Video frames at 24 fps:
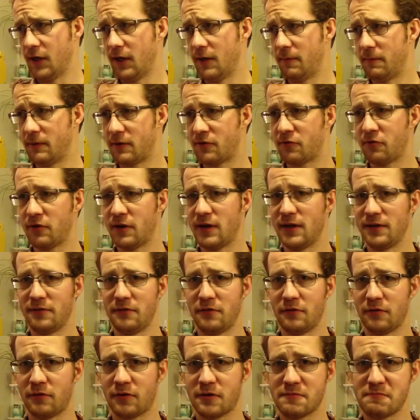betray a
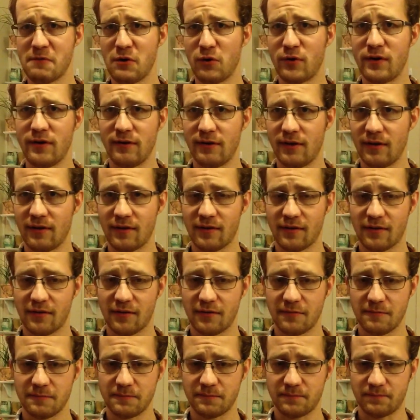little smokiness,